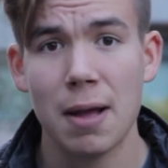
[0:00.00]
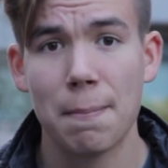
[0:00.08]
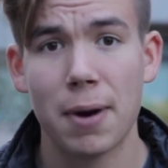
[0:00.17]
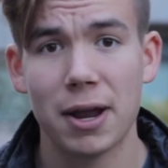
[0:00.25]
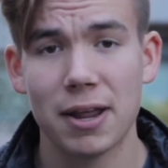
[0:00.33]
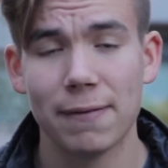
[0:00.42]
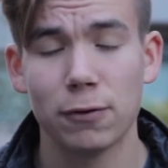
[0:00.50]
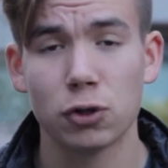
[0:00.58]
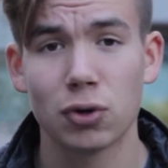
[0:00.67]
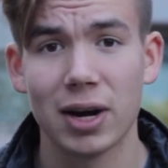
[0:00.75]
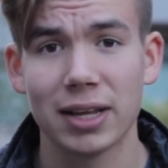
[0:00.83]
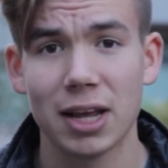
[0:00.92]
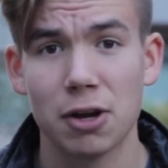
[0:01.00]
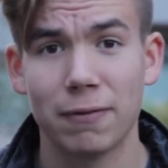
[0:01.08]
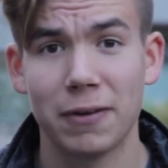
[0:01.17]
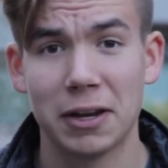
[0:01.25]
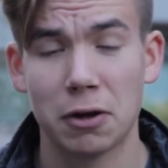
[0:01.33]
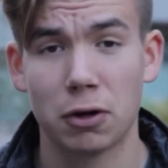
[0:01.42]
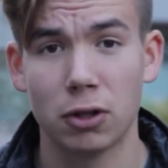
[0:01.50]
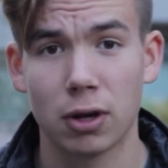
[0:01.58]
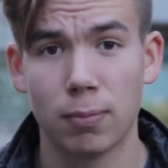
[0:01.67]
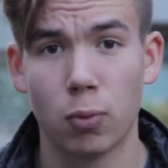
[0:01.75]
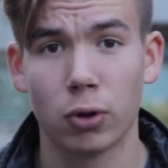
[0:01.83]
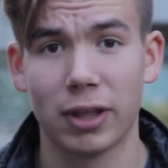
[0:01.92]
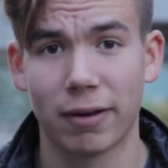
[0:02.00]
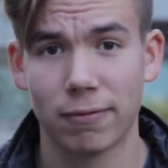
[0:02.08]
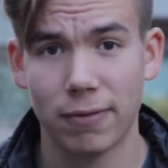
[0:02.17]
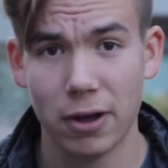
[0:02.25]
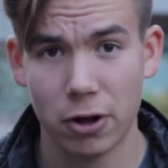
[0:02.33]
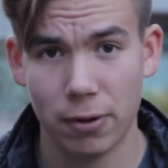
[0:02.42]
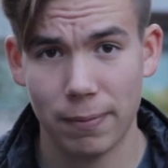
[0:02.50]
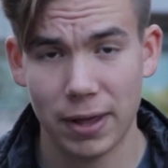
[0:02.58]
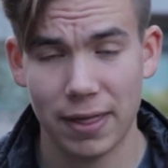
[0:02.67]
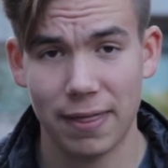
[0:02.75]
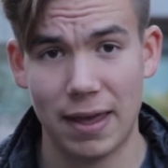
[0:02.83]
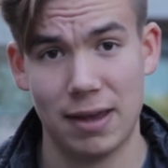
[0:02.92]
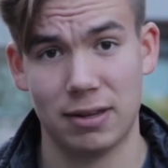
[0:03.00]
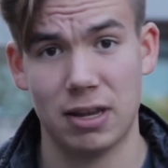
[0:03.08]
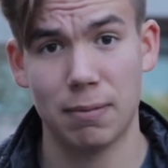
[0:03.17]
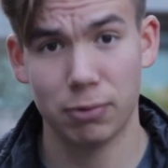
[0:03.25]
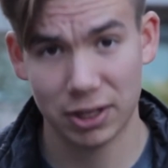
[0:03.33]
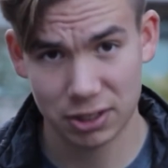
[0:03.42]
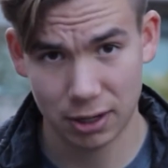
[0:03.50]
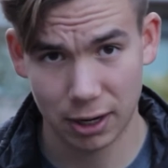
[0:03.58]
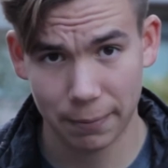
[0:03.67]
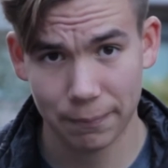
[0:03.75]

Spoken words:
but if you're trying to get your video to look more like film, then keep listening.